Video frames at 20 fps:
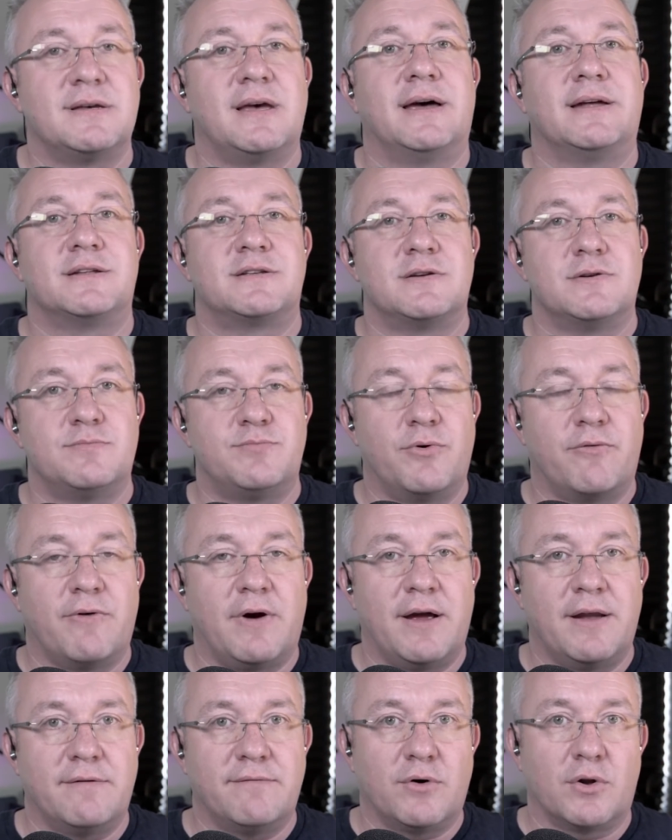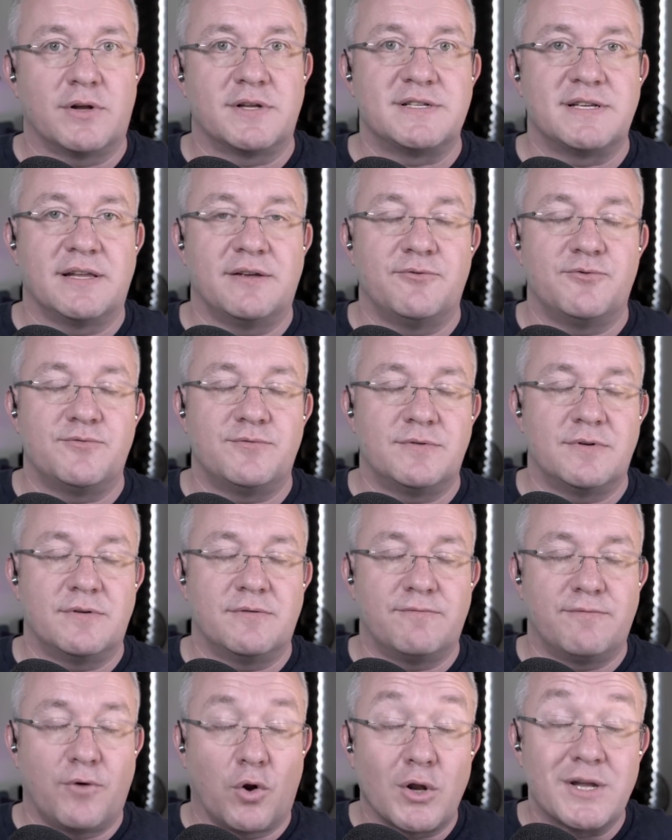and to provide a
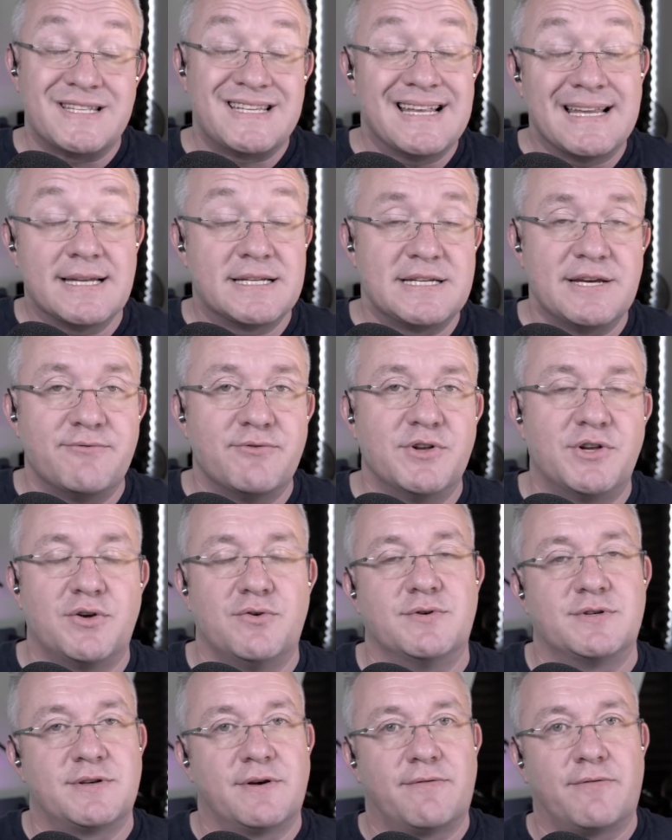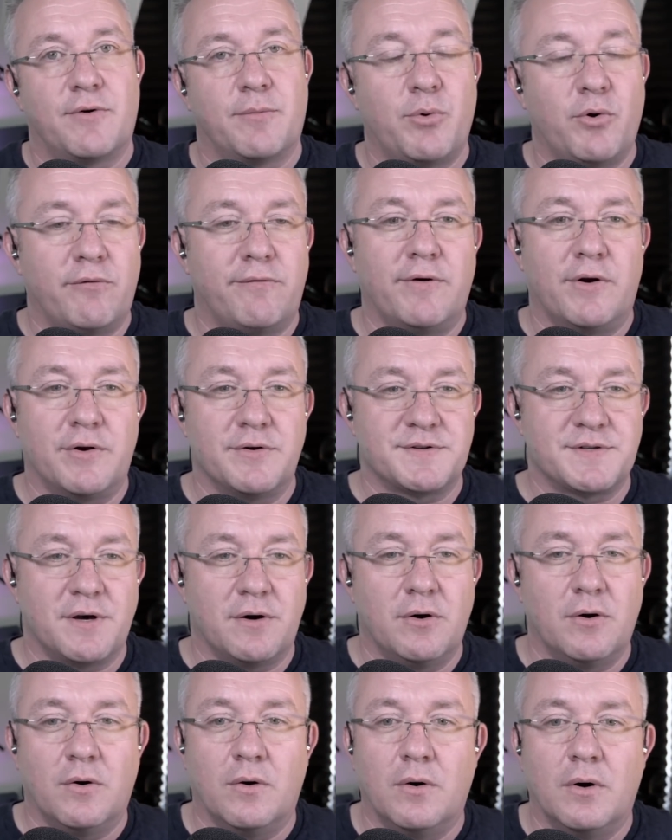volatility reducer for a portfolio as a
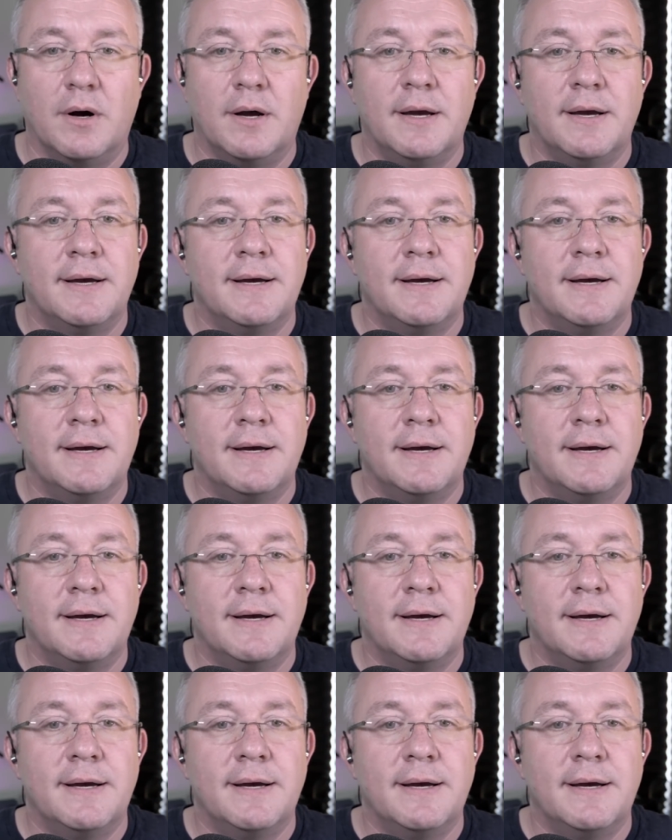whole.